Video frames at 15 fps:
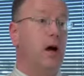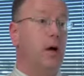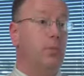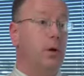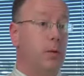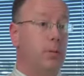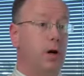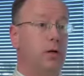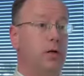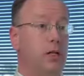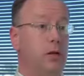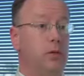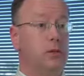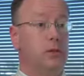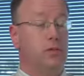are primarily
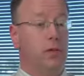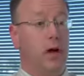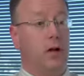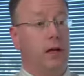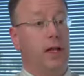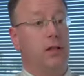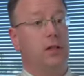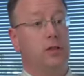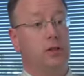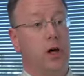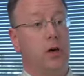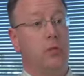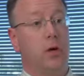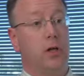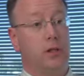used to validate the
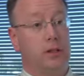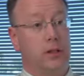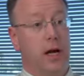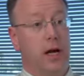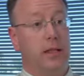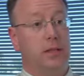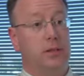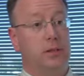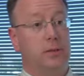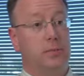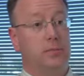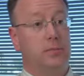software designs.